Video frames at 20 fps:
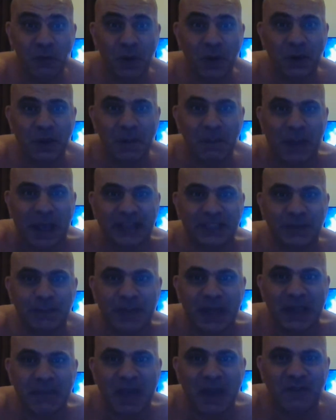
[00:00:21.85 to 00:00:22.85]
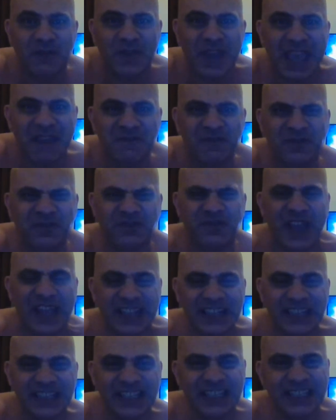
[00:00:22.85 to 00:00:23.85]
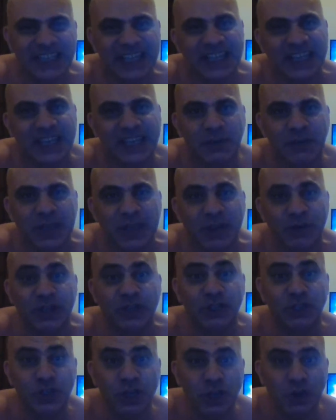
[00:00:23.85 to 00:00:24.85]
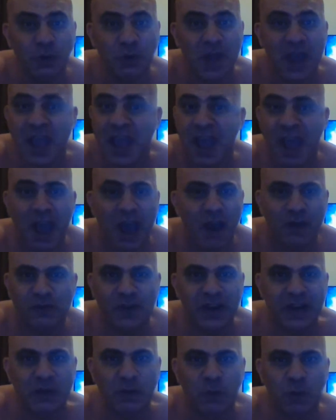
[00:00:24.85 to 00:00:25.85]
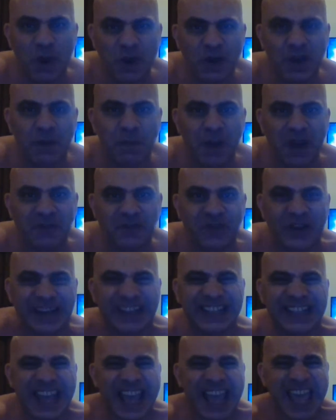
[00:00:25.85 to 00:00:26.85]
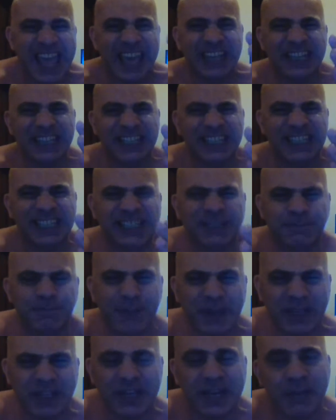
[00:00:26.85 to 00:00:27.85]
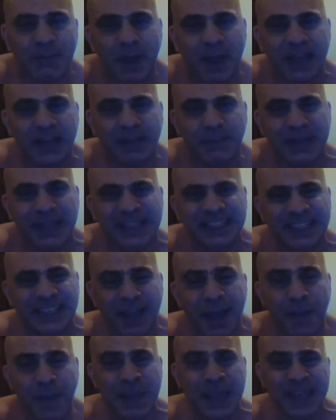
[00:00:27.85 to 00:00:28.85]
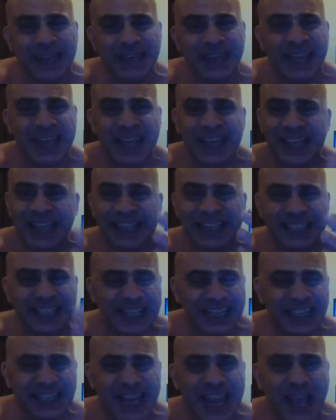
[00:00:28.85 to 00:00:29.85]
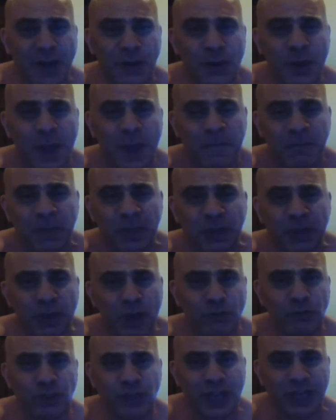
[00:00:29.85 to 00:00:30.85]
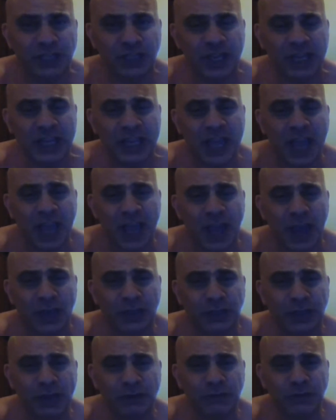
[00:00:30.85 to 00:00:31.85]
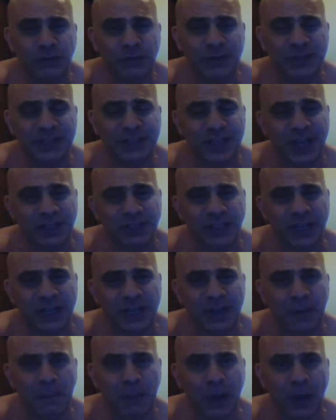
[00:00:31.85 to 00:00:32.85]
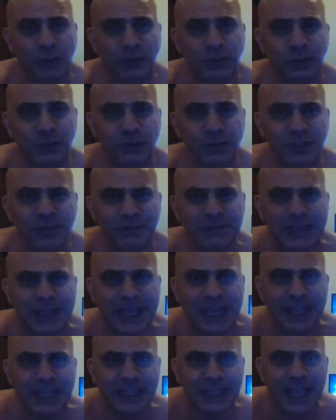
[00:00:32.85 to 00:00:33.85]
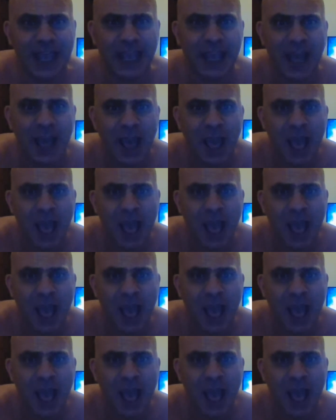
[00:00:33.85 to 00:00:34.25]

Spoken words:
Welcome back to Big Mouth and fancy seeing you here in June. Are very welcome, my friends, and especially my enemies. Come in, sit down, no touching. I don't do the touching, but I'll do some kissing.